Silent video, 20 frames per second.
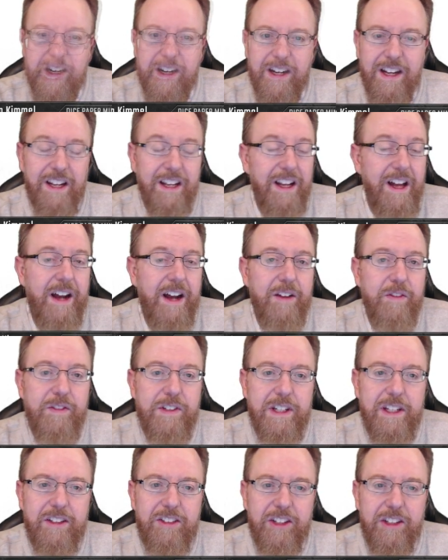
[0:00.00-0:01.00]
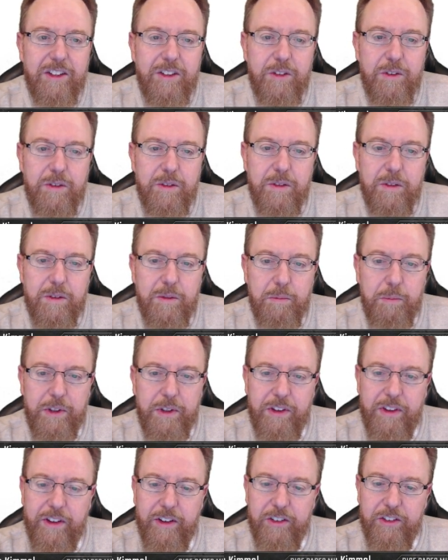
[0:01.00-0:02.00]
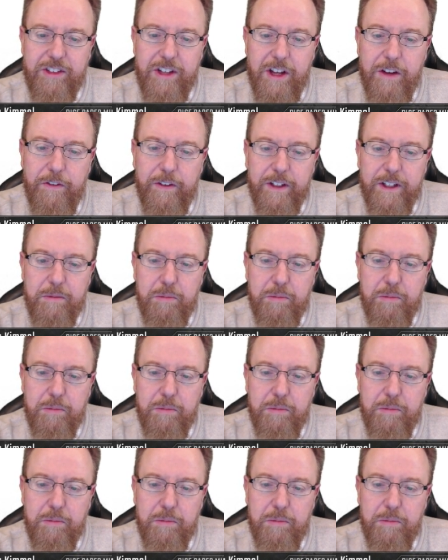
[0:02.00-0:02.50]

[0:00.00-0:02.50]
A lot of detail, but there's definitely